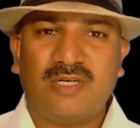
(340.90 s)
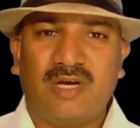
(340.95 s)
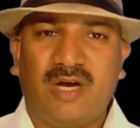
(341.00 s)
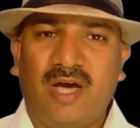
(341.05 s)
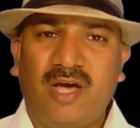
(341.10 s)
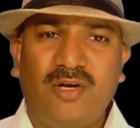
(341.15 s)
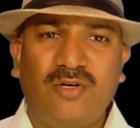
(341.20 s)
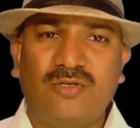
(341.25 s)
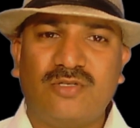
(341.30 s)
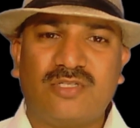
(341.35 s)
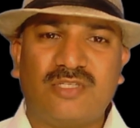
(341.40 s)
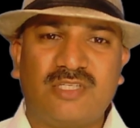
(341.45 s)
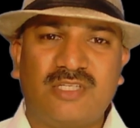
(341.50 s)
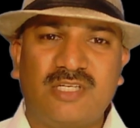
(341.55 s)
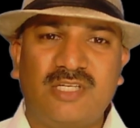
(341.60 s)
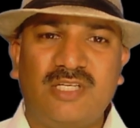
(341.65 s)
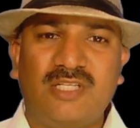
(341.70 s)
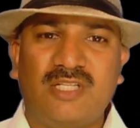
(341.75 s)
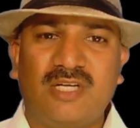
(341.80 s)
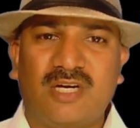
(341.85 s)
I don't
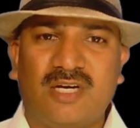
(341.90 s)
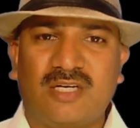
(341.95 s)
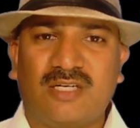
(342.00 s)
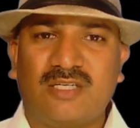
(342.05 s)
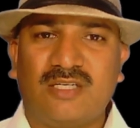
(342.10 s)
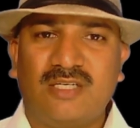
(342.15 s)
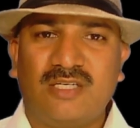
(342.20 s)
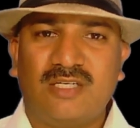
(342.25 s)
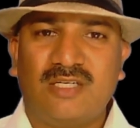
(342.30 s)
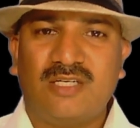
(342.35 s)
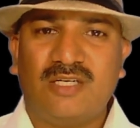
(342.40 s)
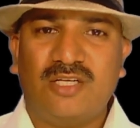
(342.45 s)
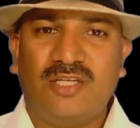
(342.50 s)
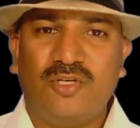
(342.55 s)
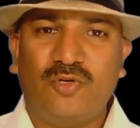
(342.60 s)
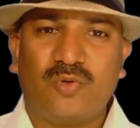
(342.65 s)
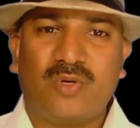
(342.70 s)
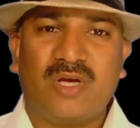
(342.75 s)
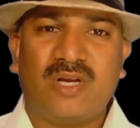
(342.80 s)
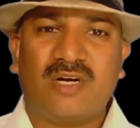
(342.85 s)
see that
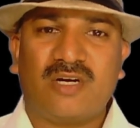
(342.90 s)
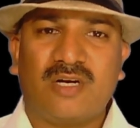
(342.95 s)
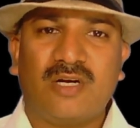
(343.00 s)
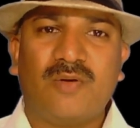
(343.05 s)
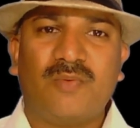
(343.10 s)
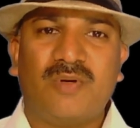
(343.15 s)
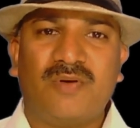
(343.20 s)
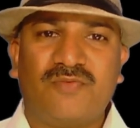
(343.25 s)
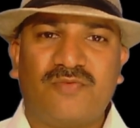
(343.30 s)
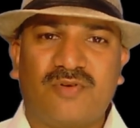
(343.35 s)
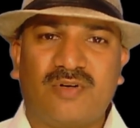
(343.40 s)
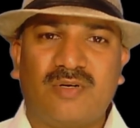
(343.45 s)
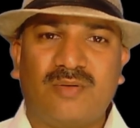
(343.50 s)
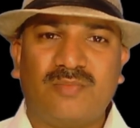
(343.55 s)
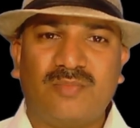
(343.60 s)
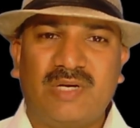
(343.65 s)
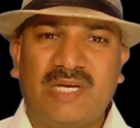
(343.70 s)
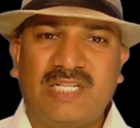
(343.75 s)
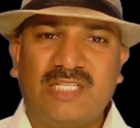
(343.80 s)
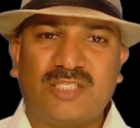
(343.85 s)
you can run away
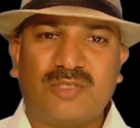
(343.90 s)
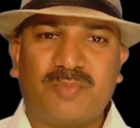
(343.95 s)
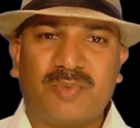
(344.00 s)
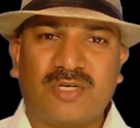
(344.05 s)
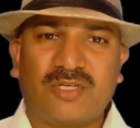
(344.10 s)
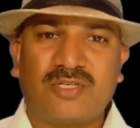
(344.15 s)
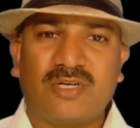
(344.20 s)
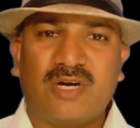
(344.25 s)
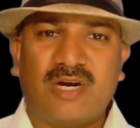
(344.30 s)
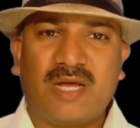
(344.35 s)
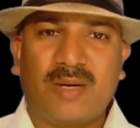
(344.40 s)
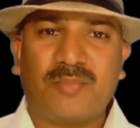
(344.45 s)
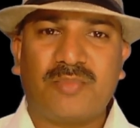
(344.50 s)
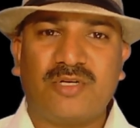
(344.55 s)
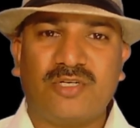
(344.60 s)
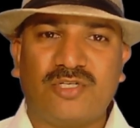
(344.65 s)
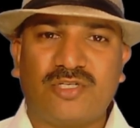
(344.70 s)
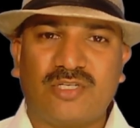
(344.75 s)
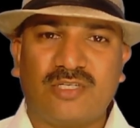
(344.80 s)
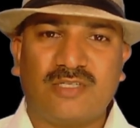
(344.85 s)
from inspection
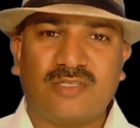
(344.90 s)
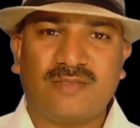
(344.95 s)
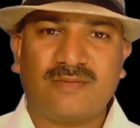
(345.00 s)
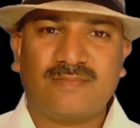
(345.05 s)
adaptation.